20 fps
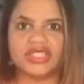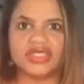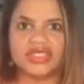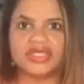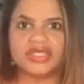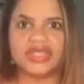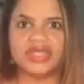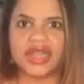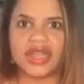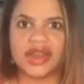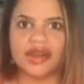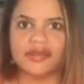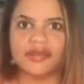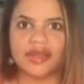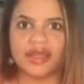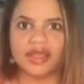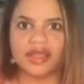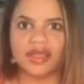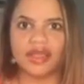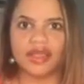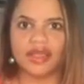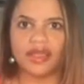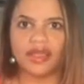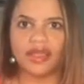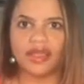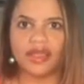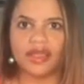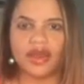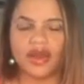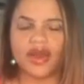staring,
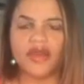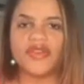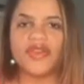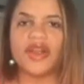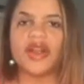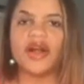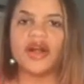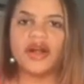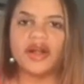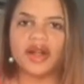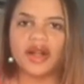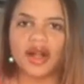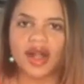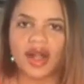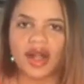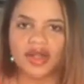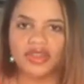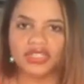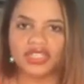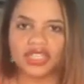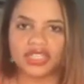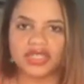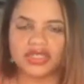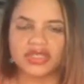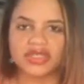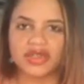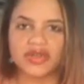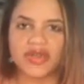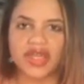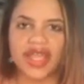or they're
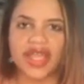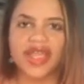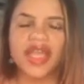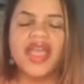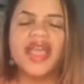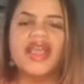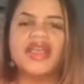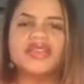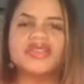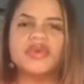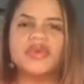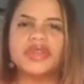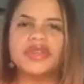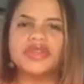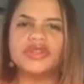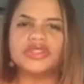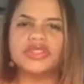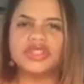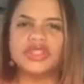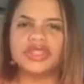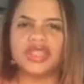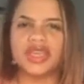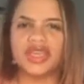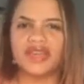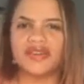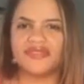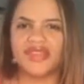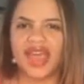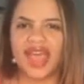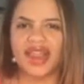unconscious, okay? So we usually
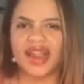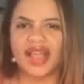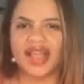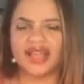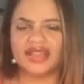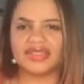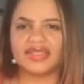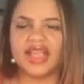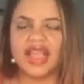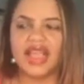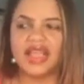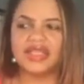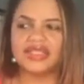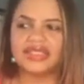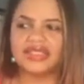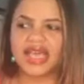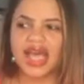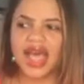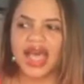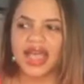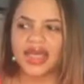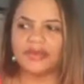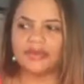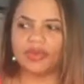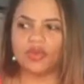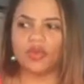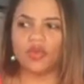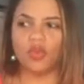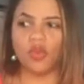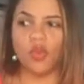think of that as
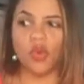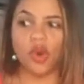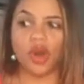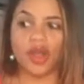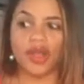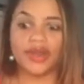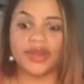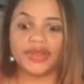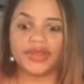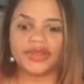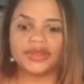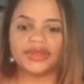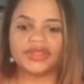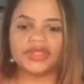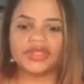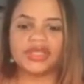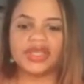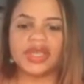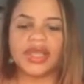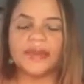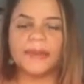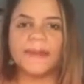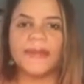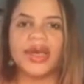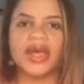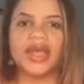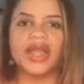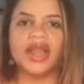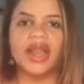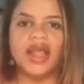type 1 usually,
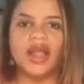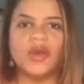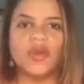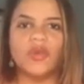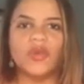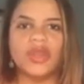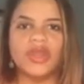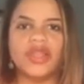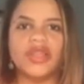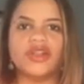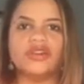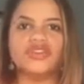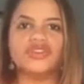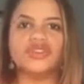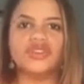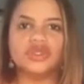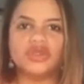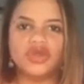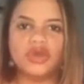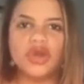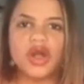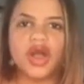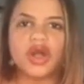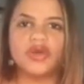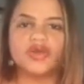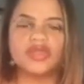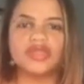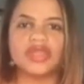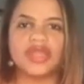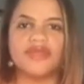but when there's
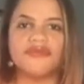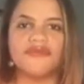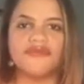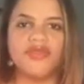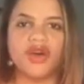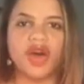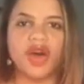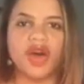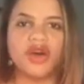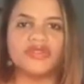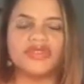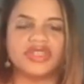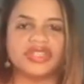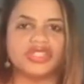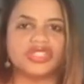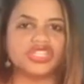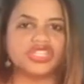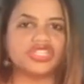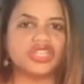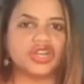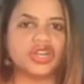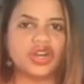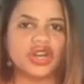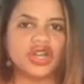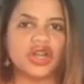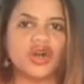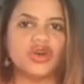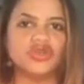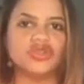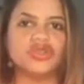glucose involved and sugar
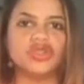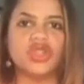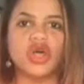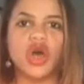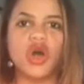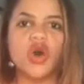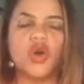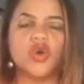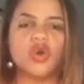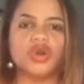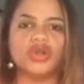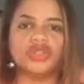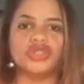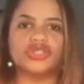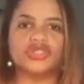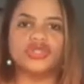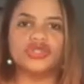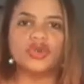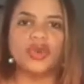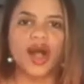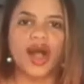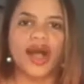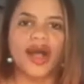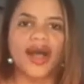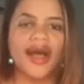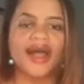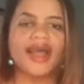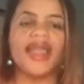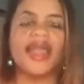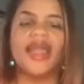goes low or too
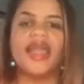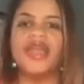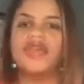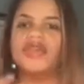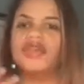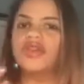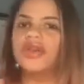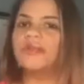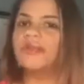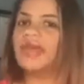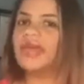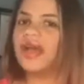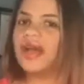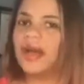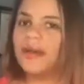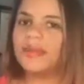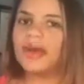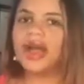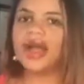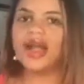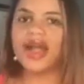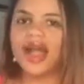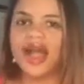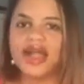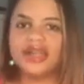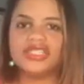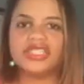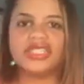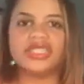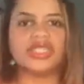high, you can become
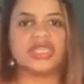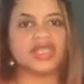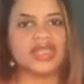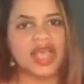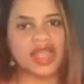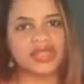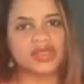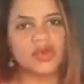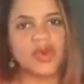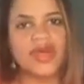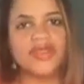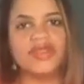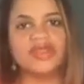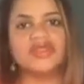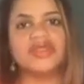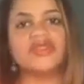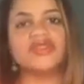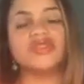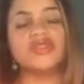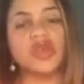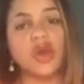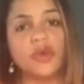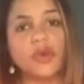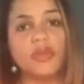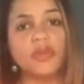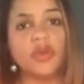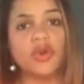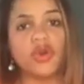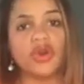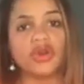unconscious, and that's why this is so
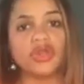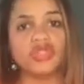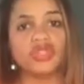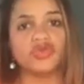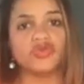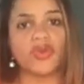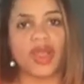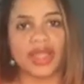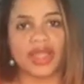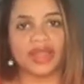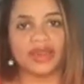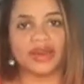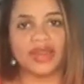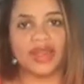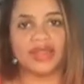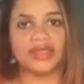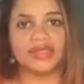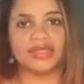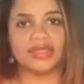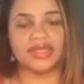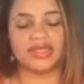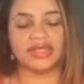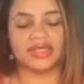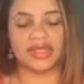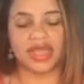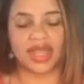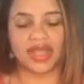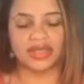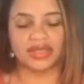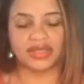important to recognize these
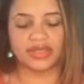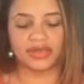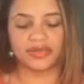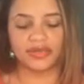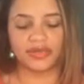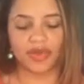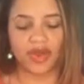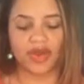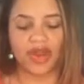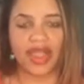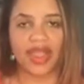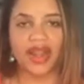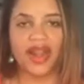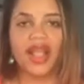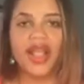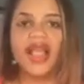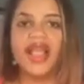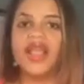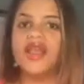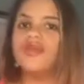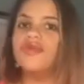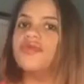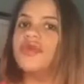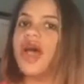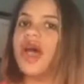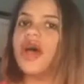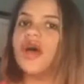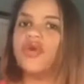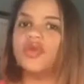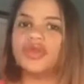signs, all right?
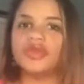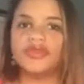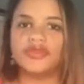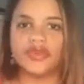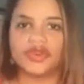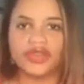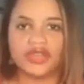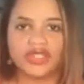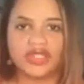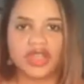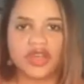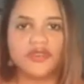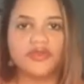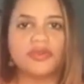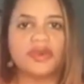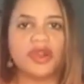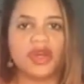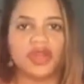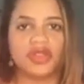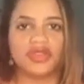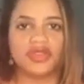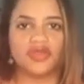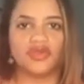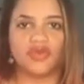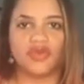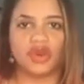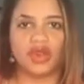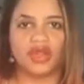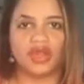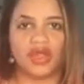Not only for yourself, but also
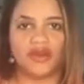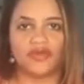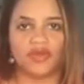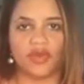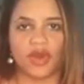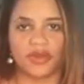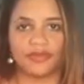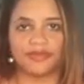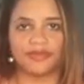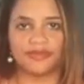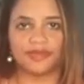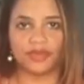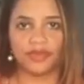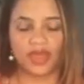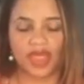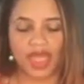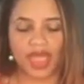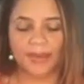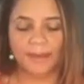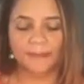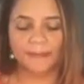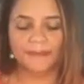for a loved one, okay?